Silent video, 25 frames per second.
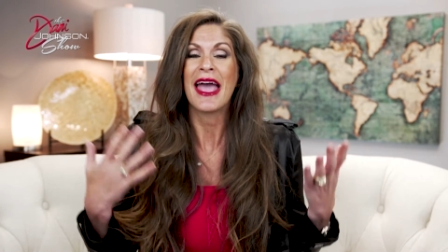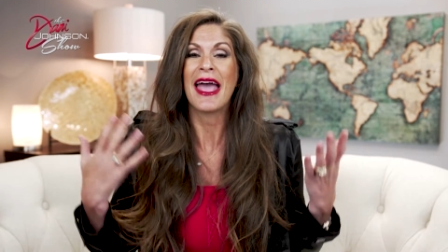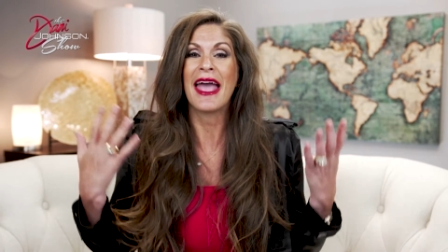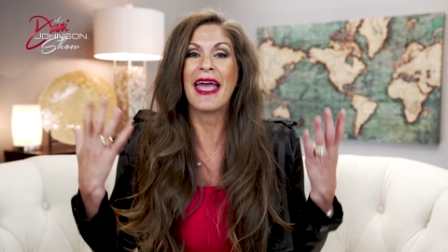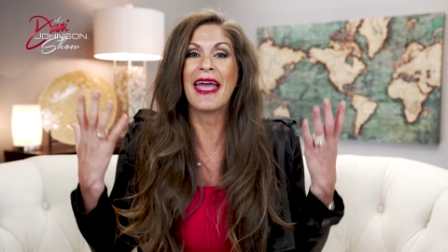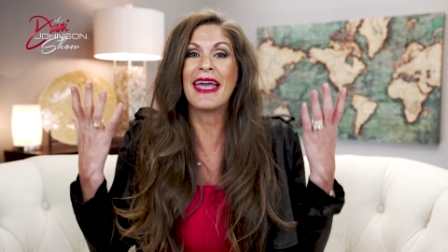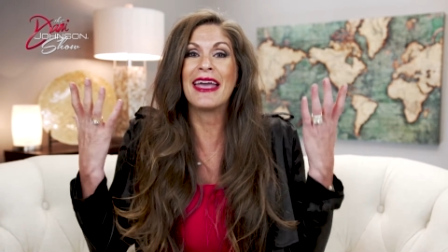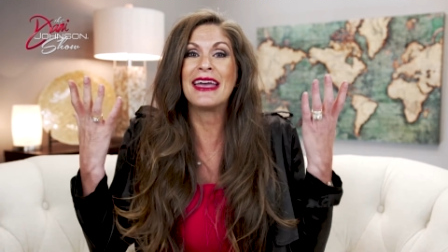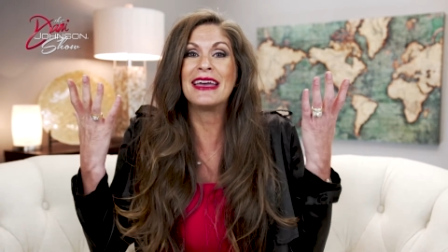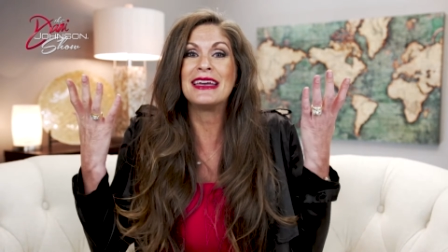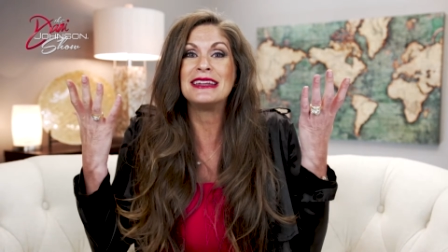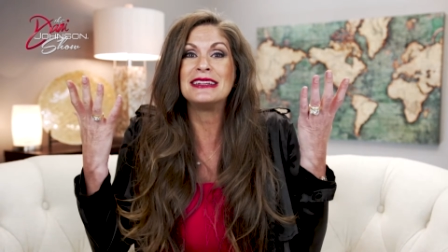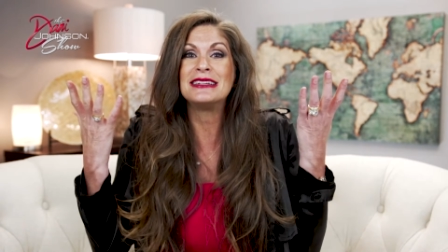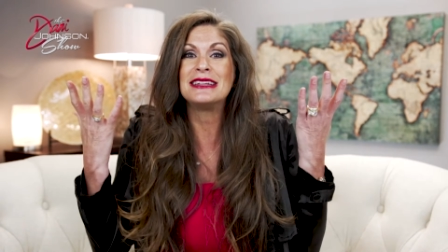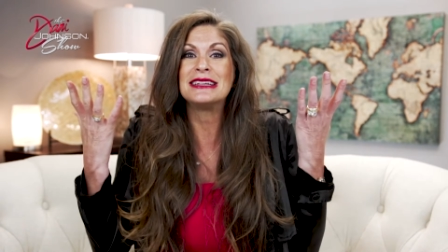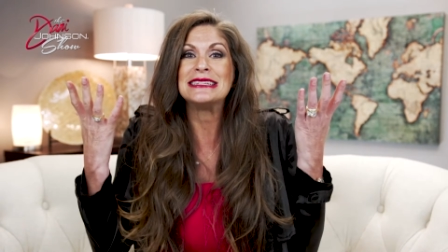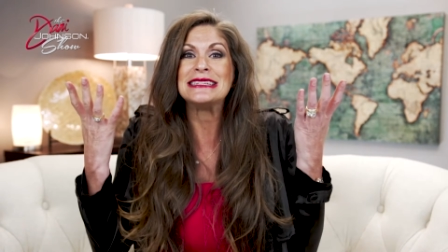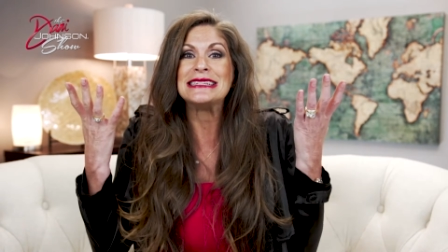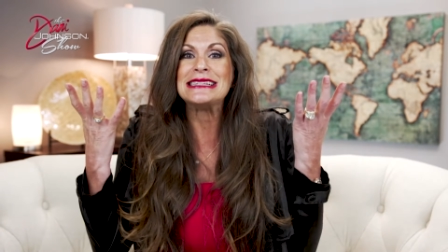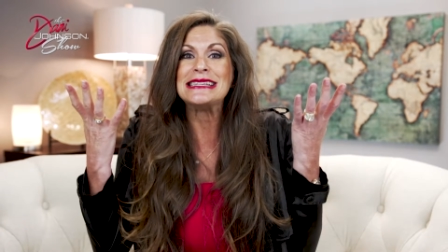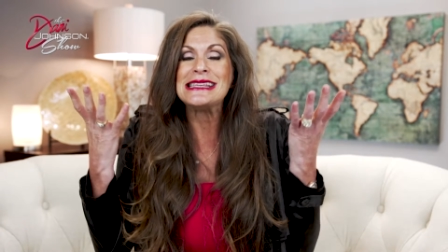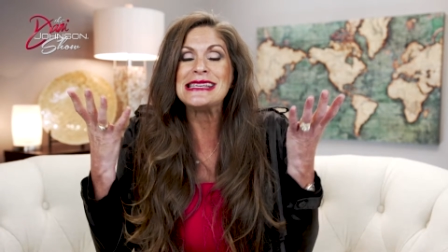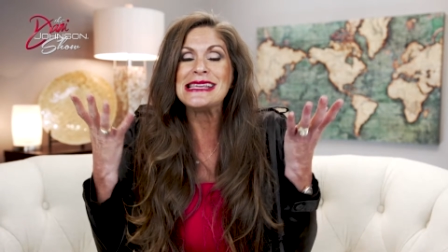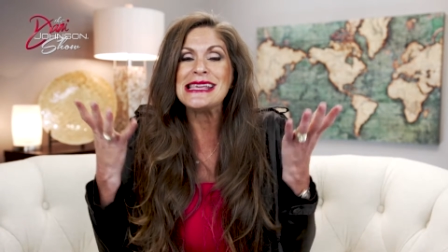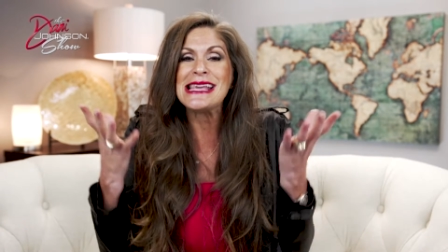And
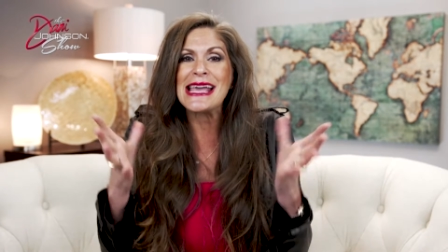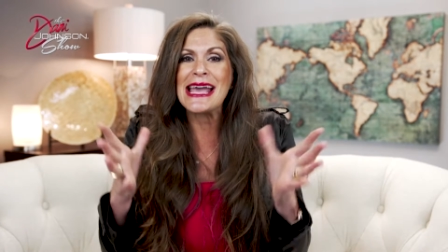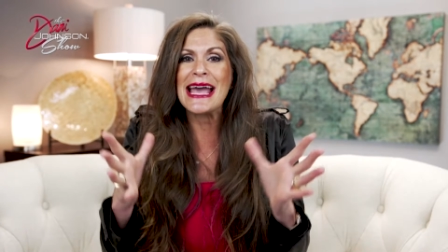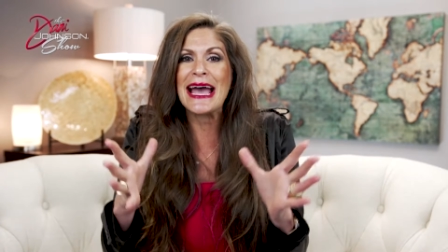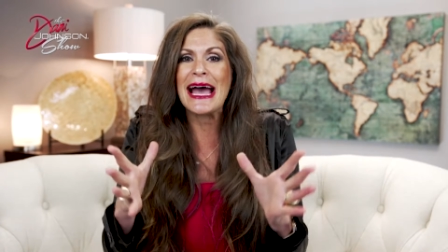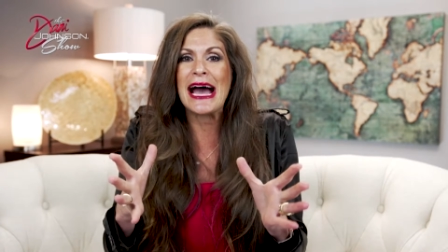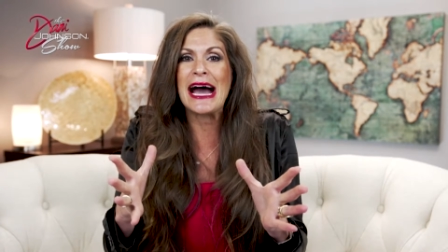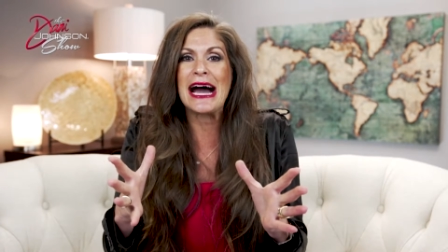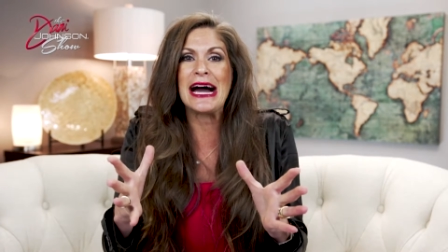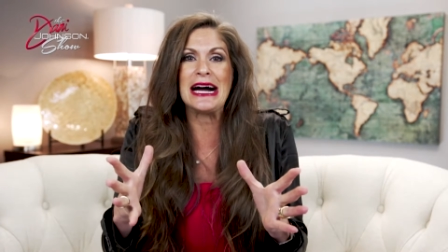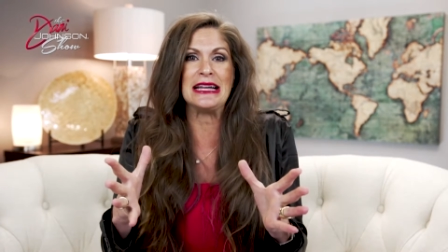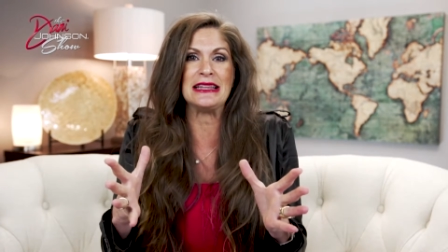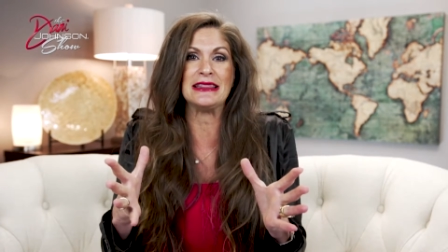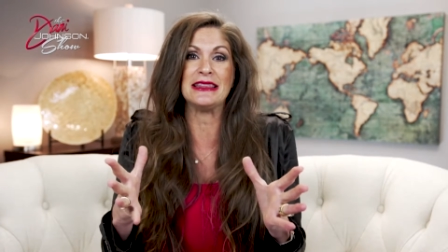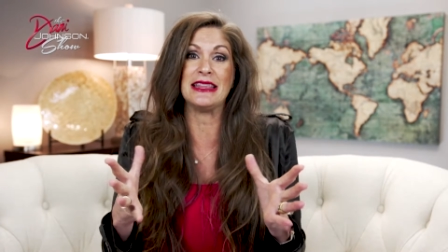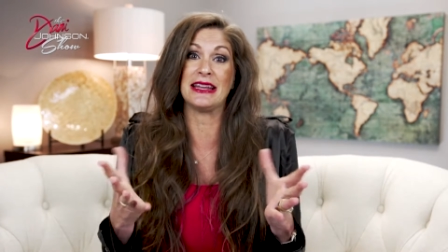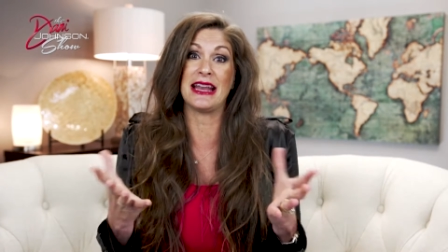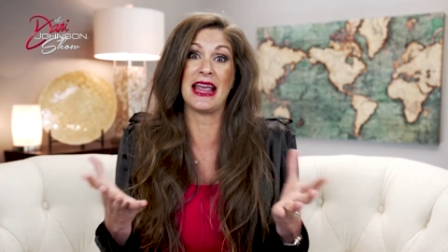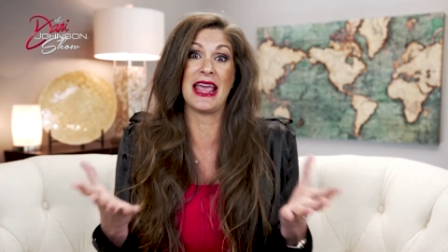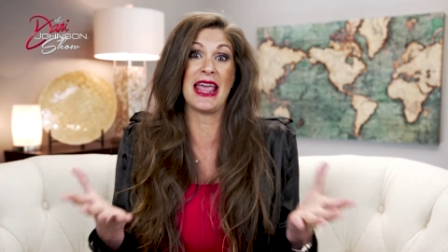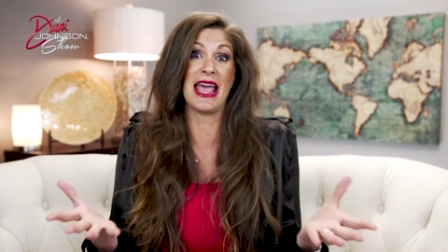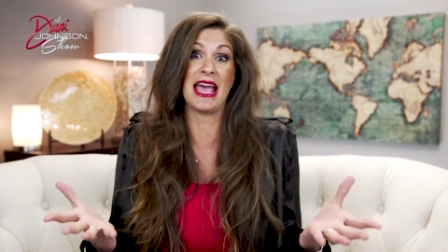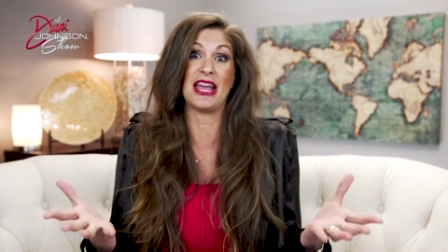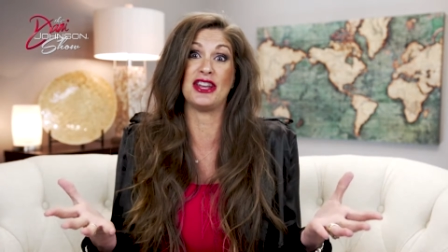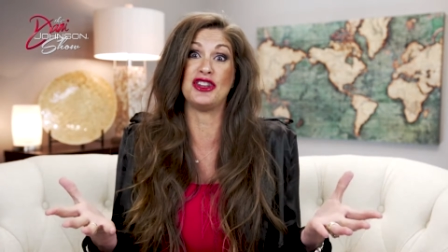yeah,
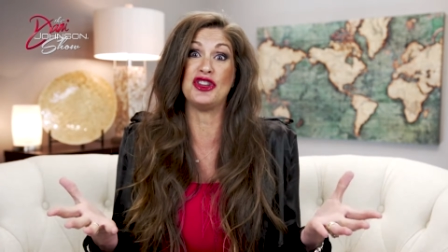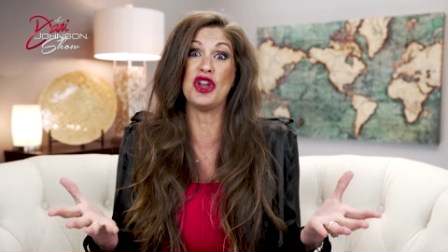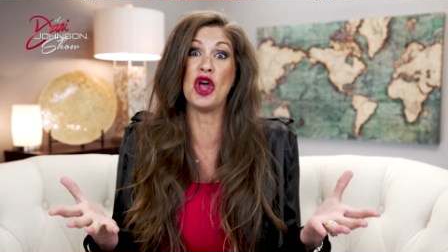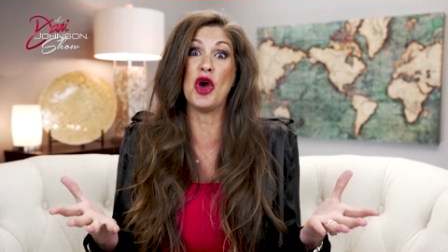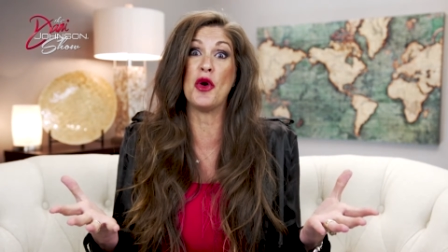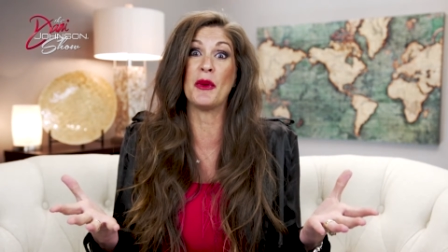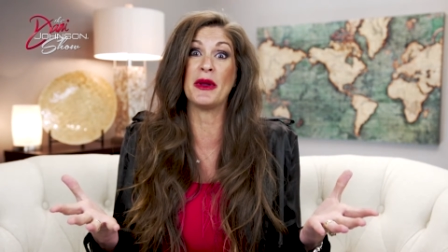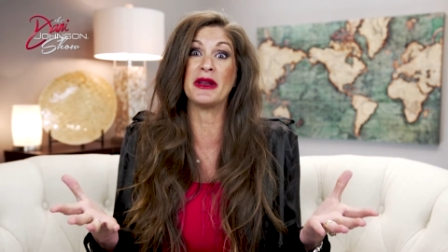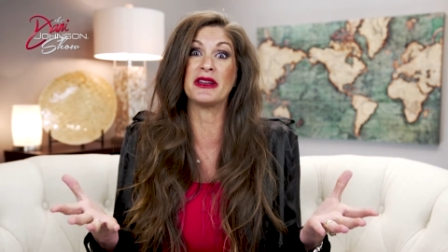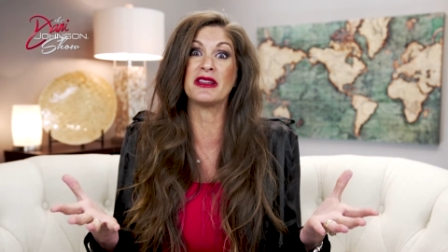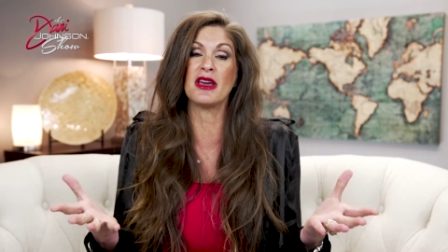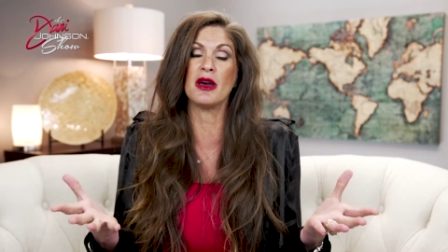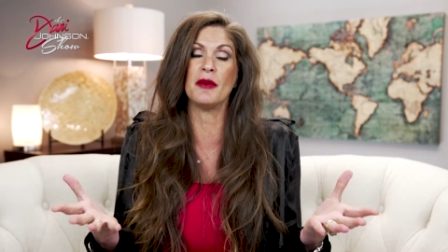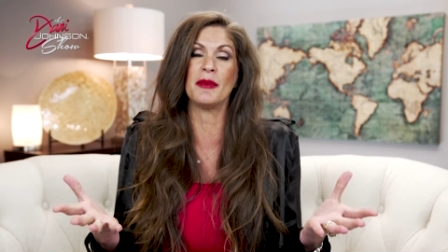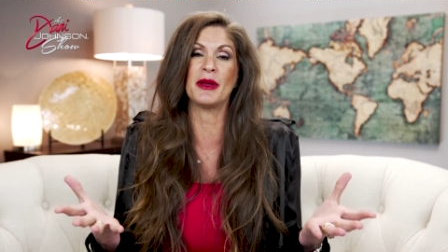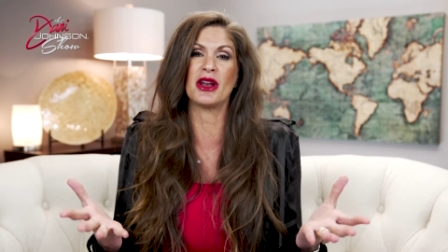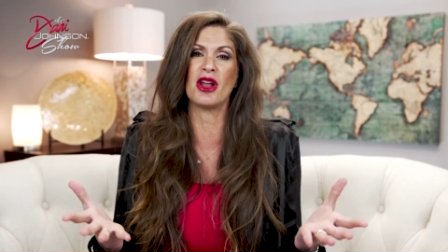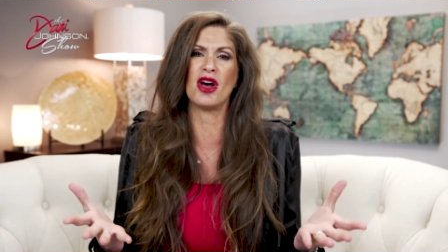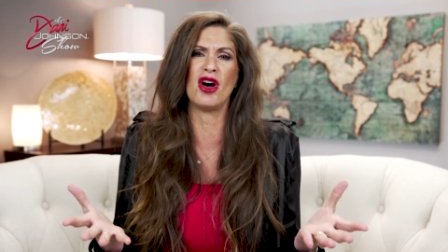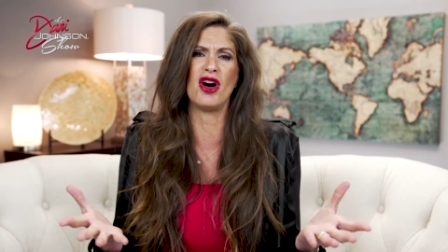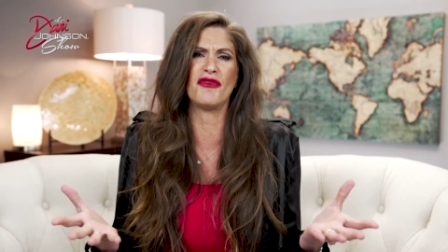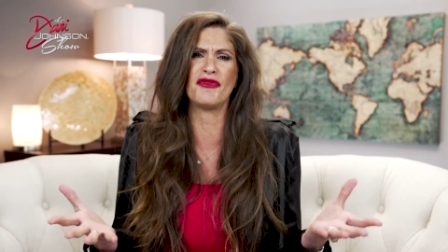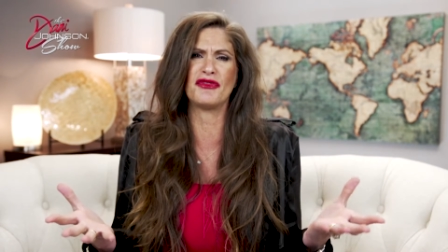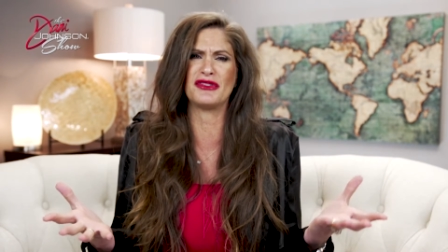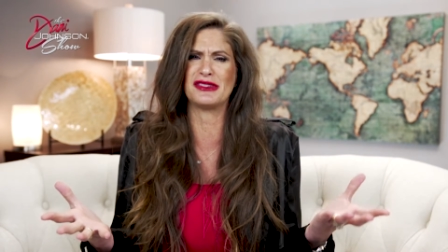then I had no income at all.